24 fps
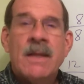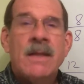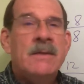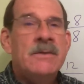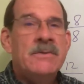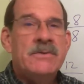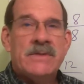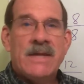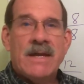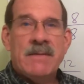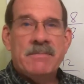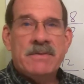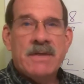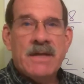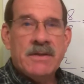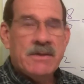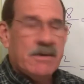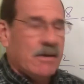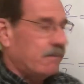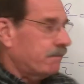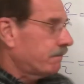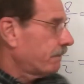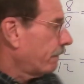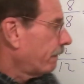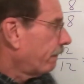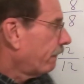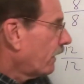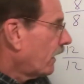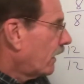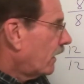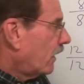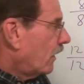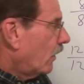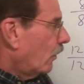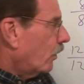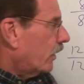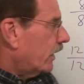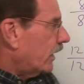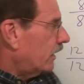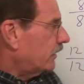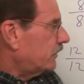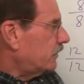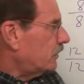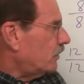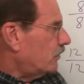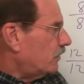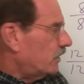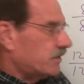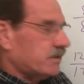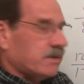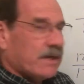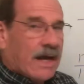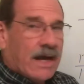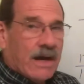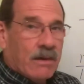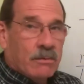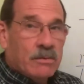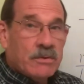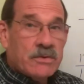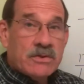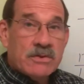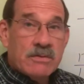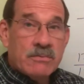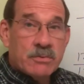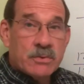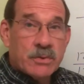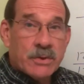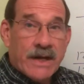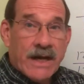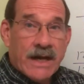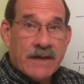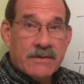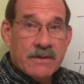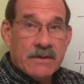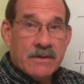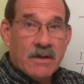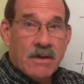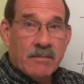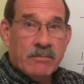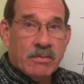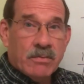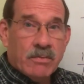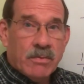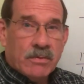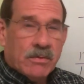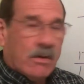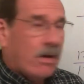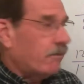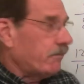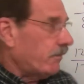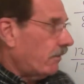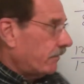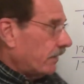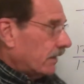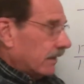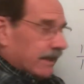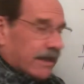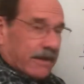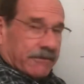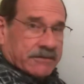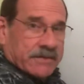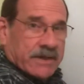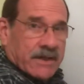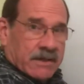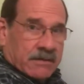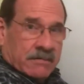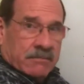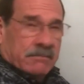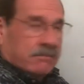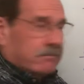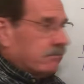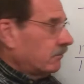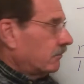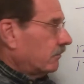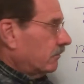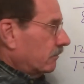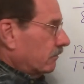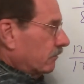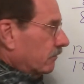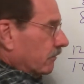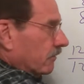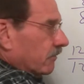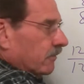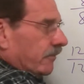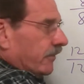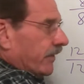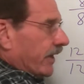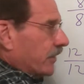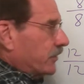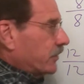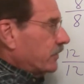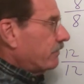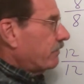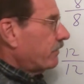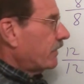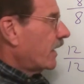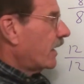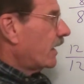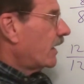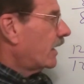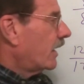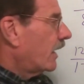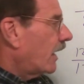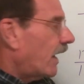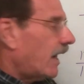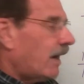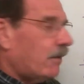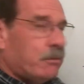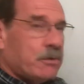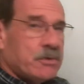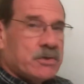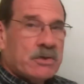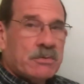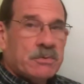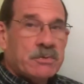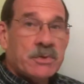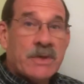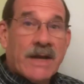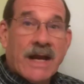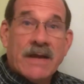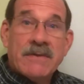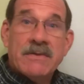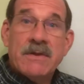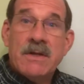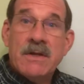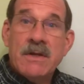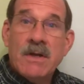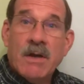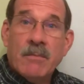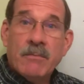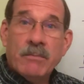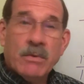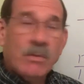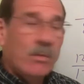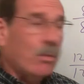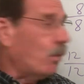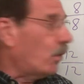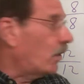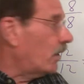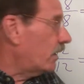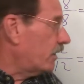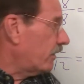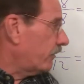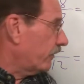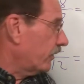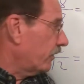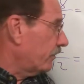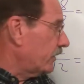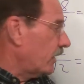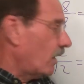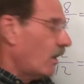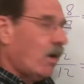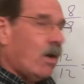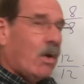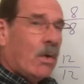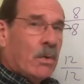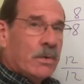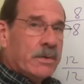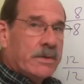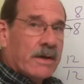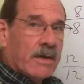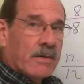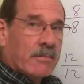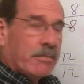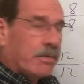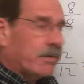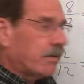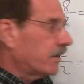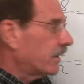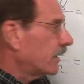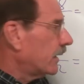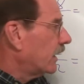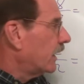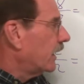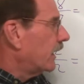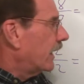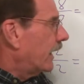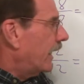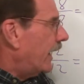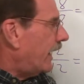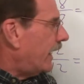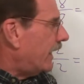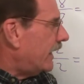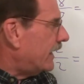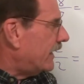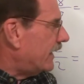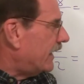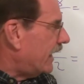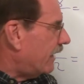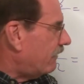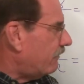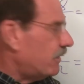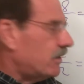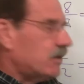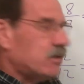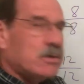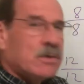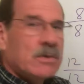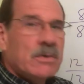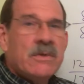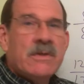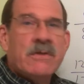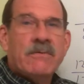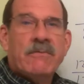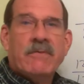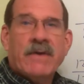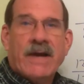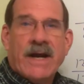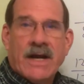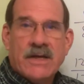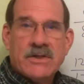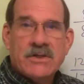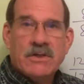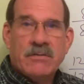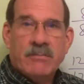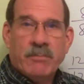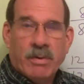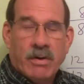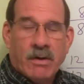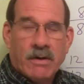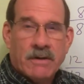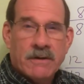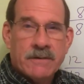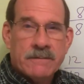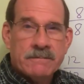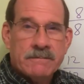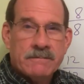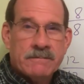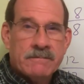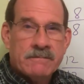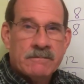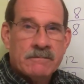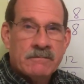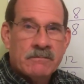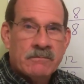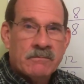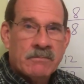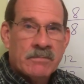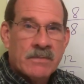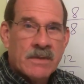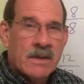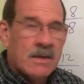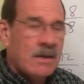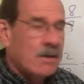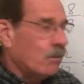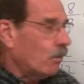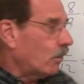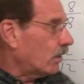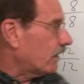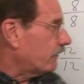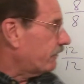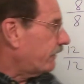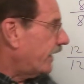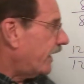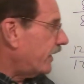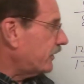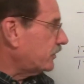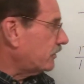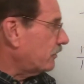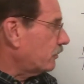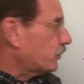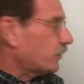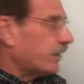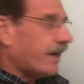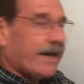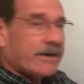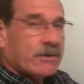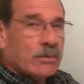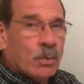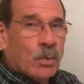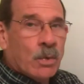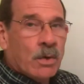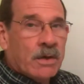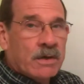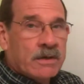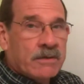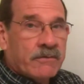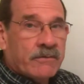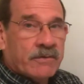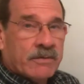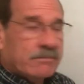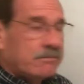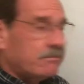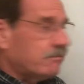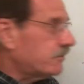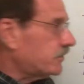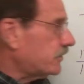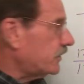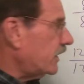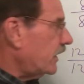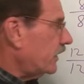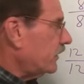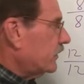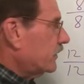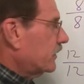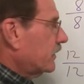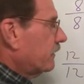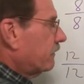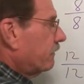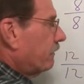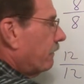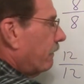Same thing though. What I'll do is I will subtract the number one on the left-hand fraction. I will subtract the number one from the whole number and give it to the fraction part. Well, if I subtract one from six,